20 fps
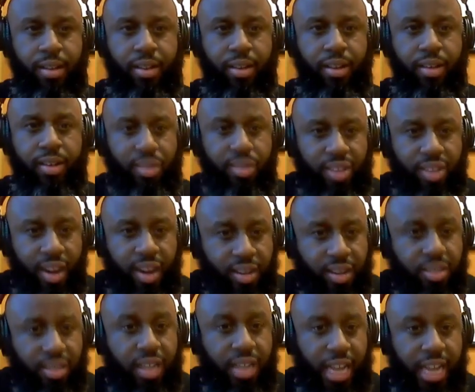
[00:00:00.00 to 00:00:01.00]

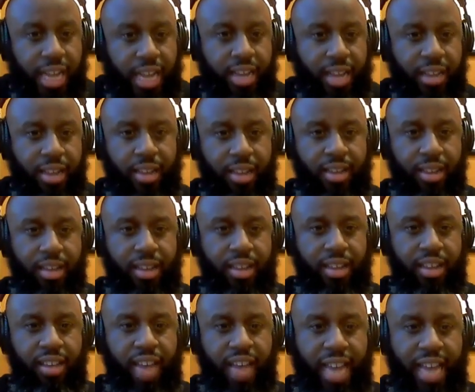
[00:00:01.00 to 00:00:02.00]
Seriously.
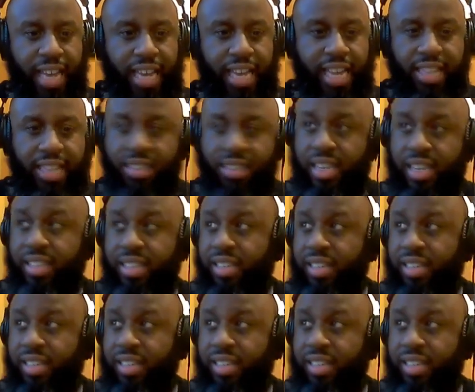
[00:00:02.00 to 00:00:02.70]
Like, it's